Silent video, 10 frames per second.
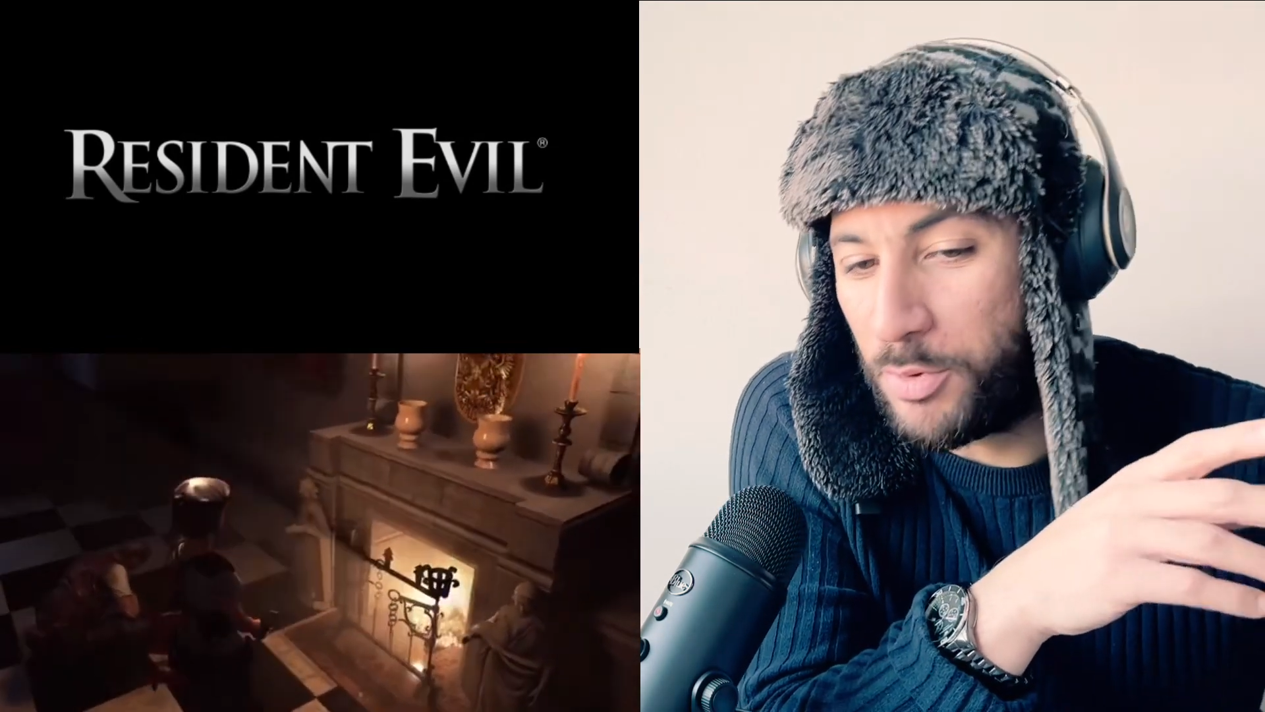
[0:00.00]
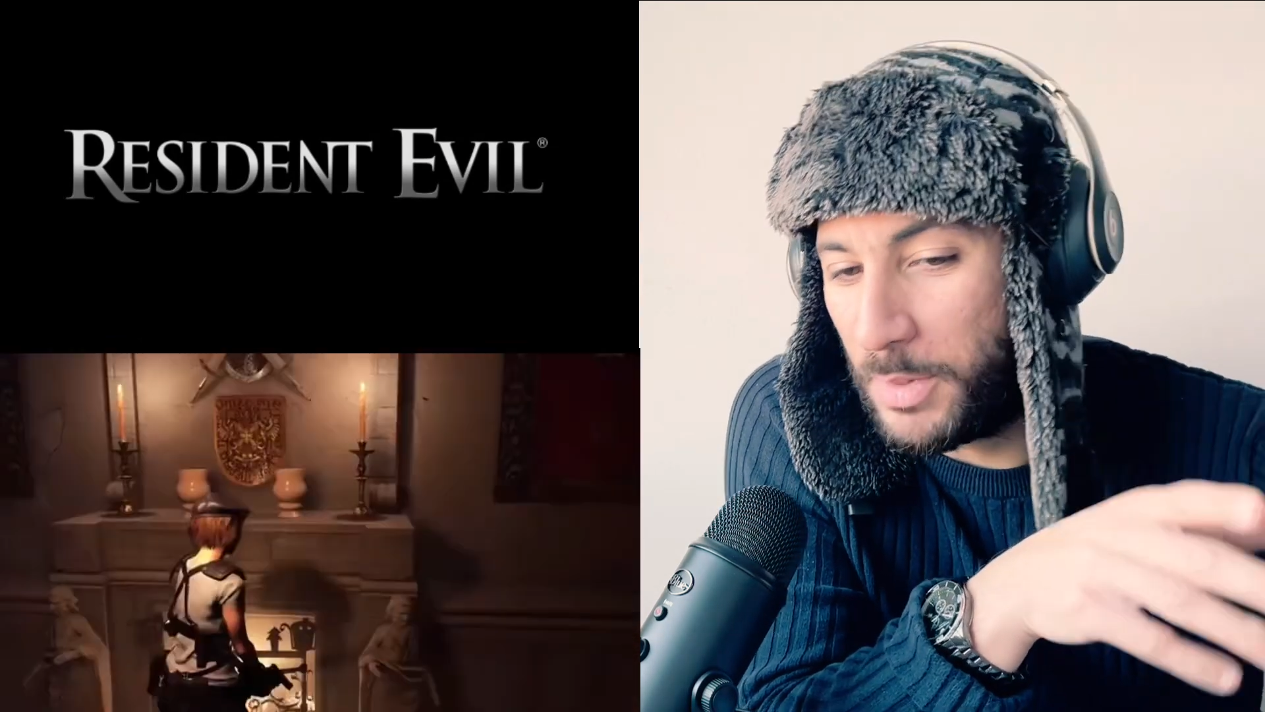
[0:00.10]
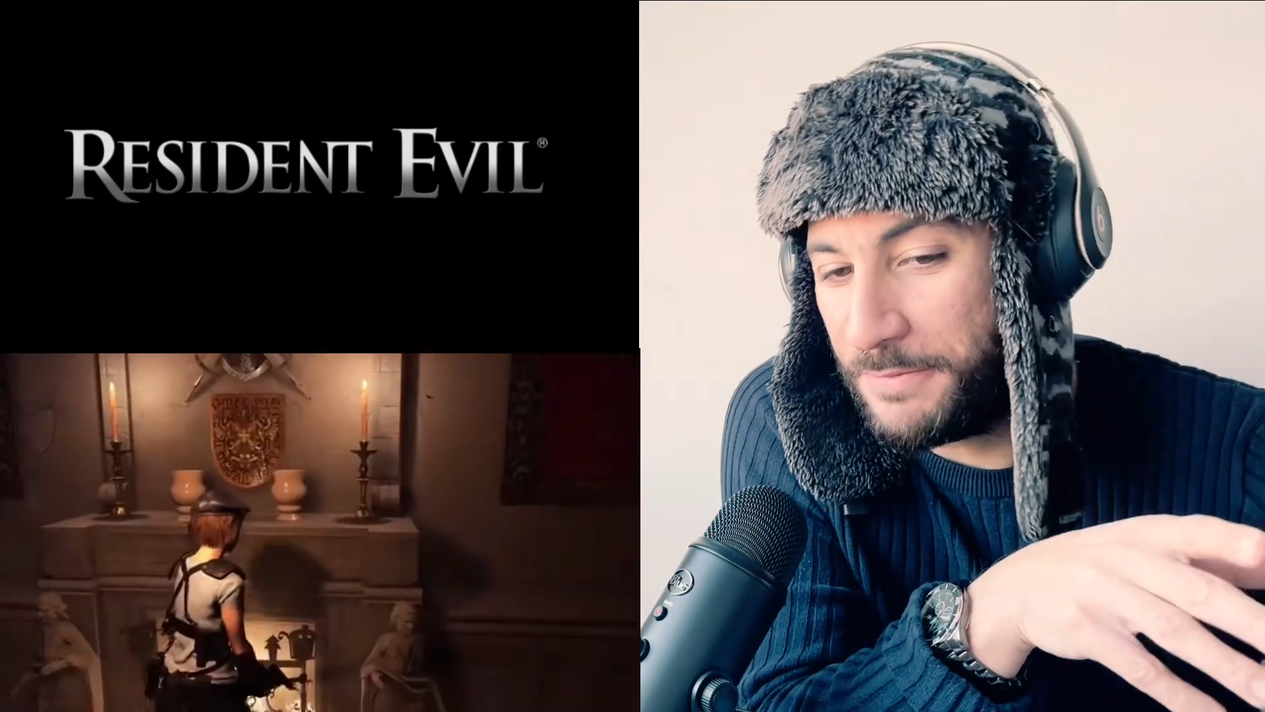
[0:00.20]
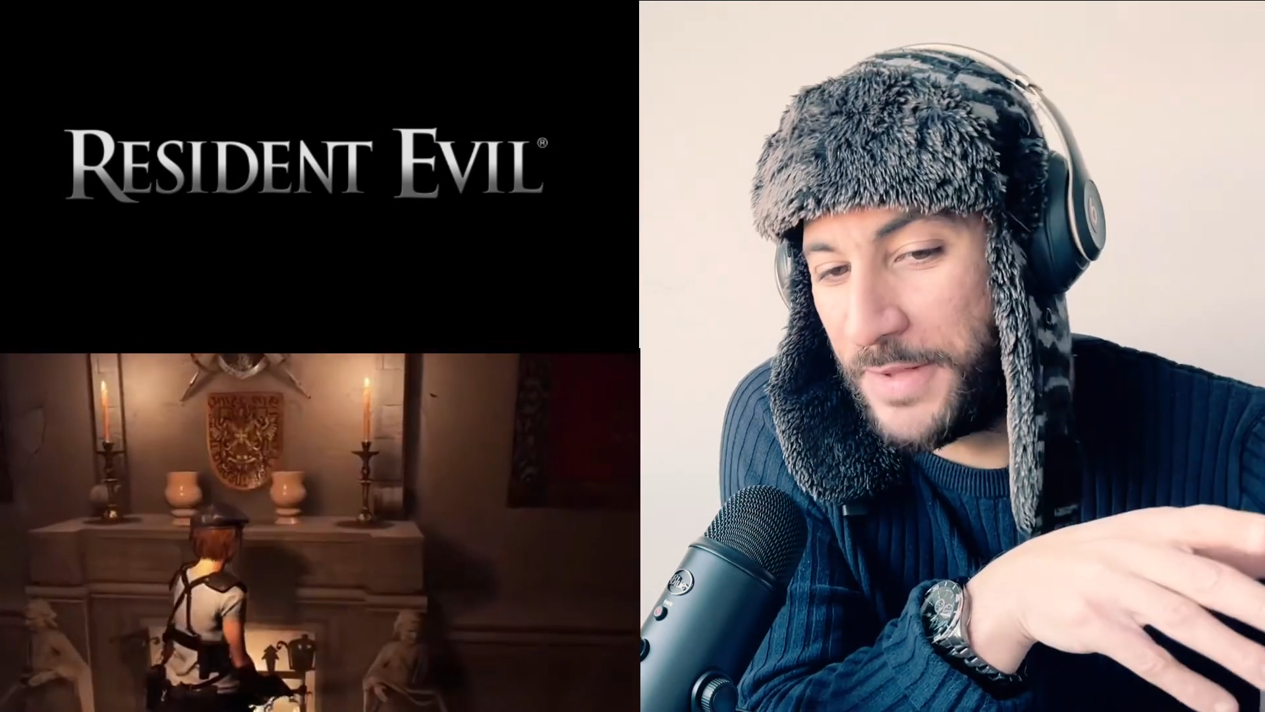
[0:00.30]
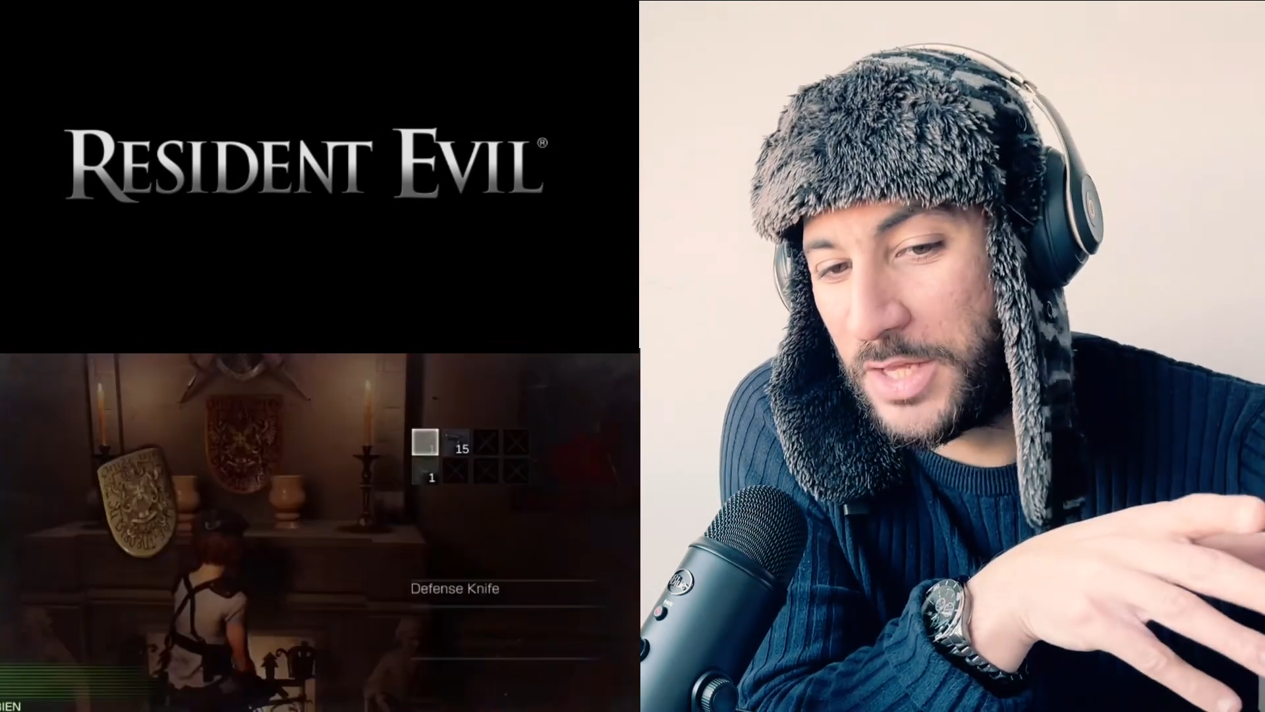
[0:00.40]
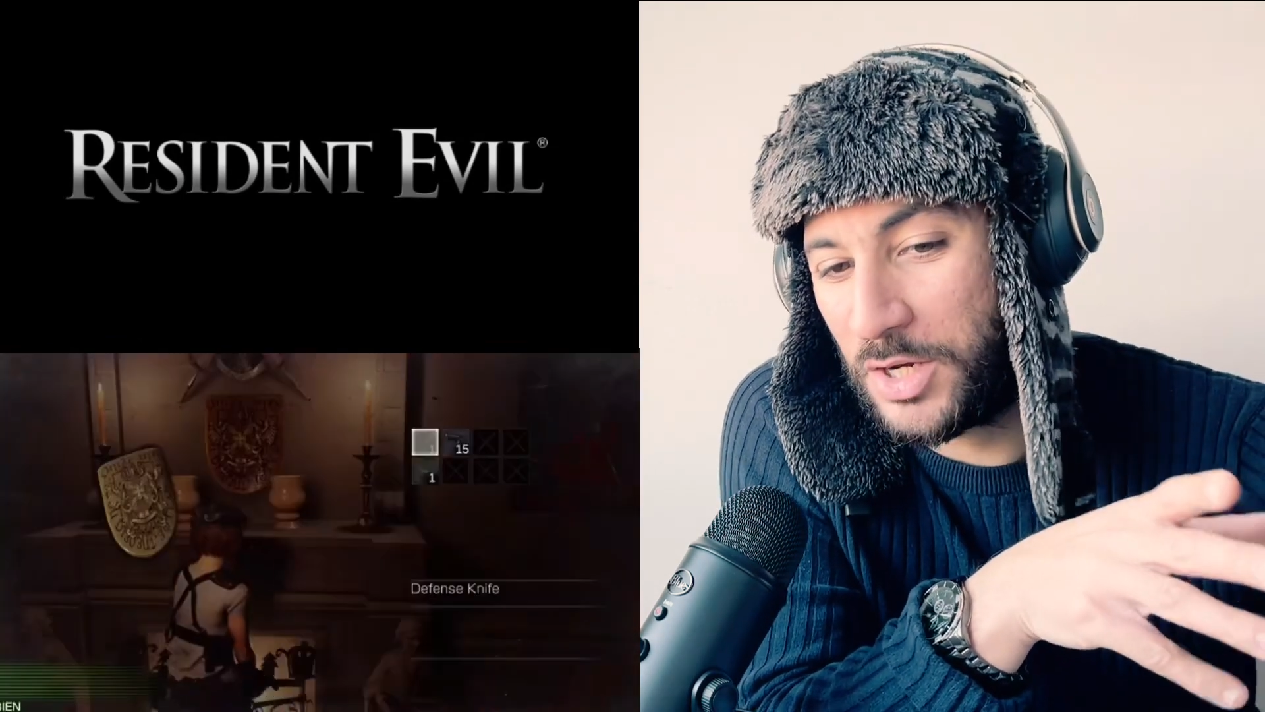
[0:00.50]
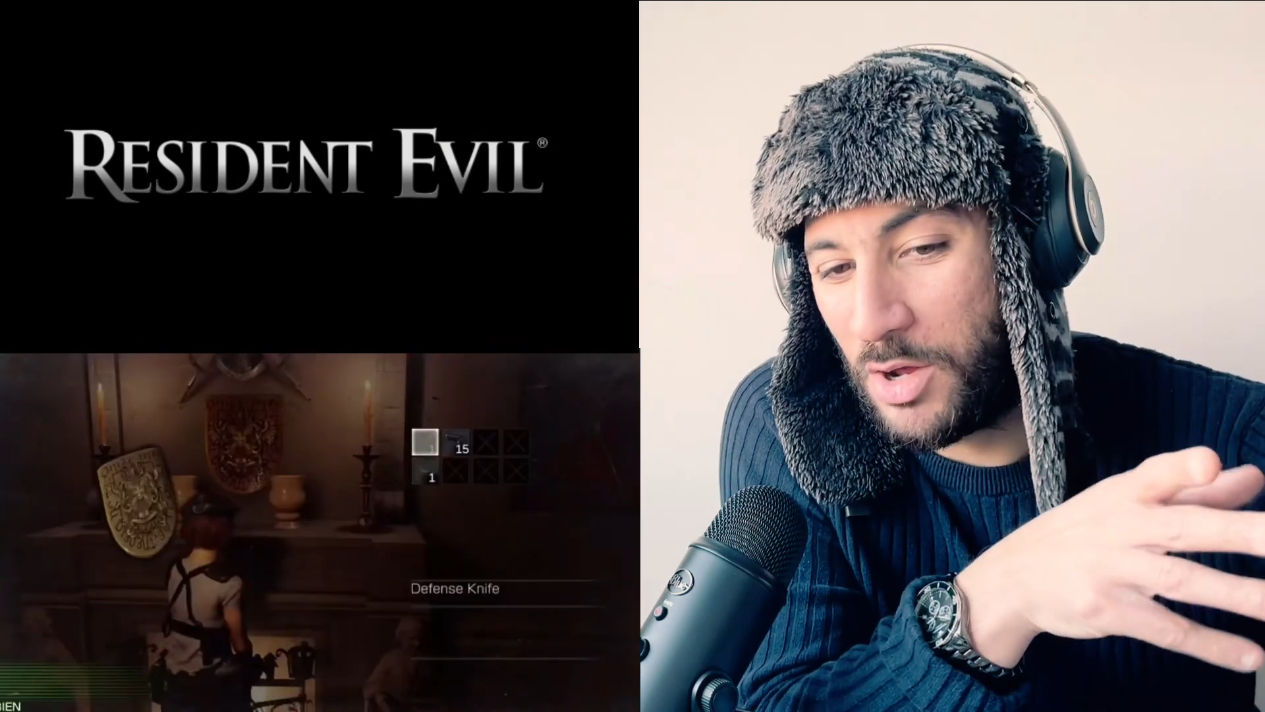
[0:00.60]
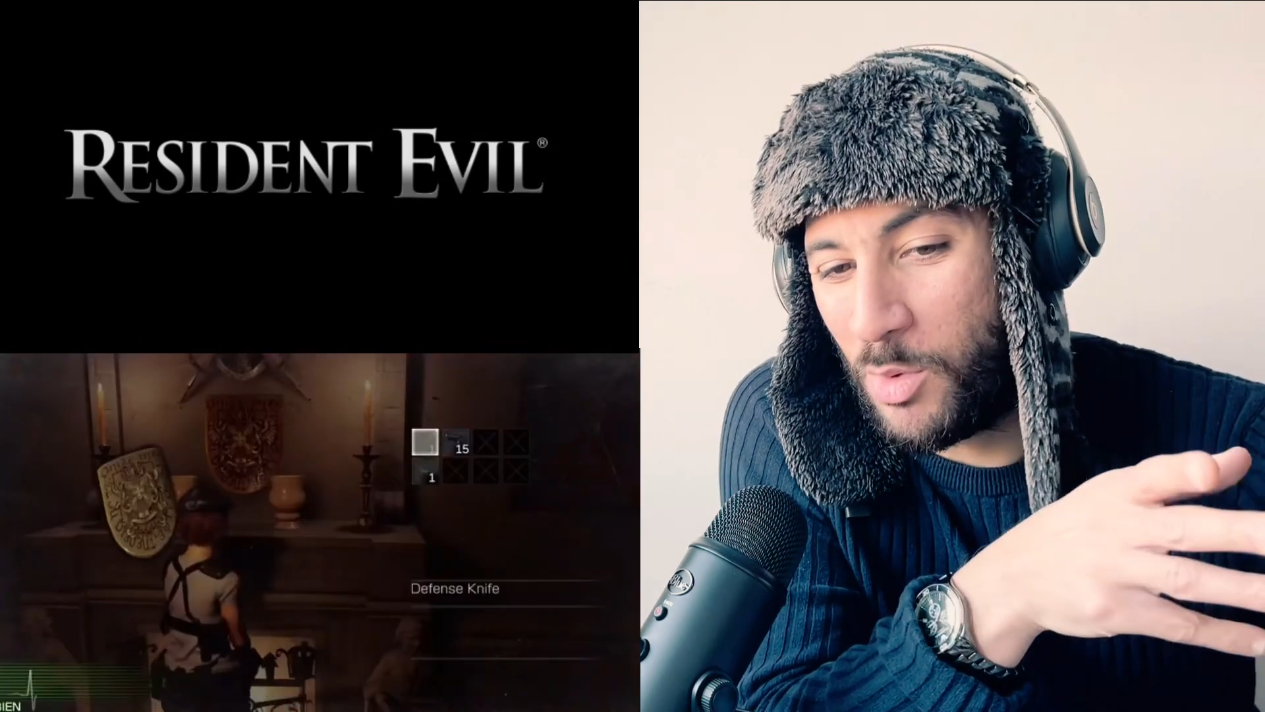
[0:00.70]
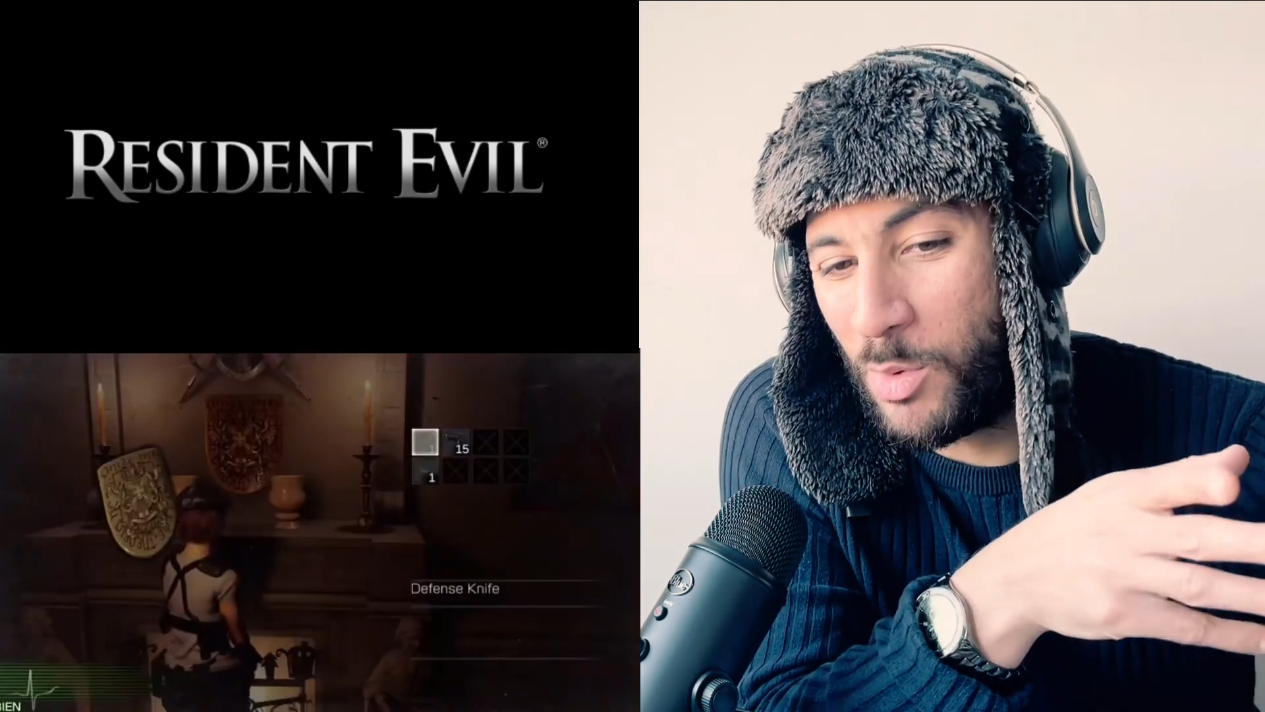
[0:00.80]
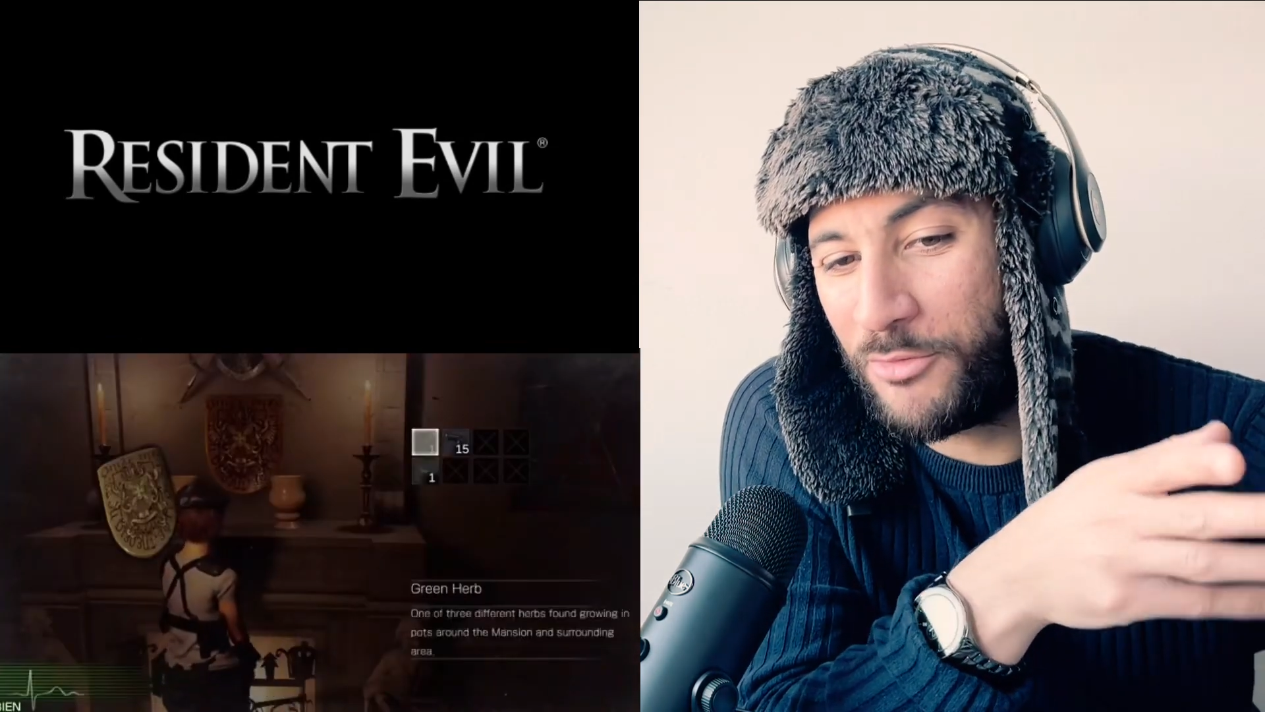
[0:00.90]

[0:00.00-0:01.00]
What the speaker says: probably think, you know what,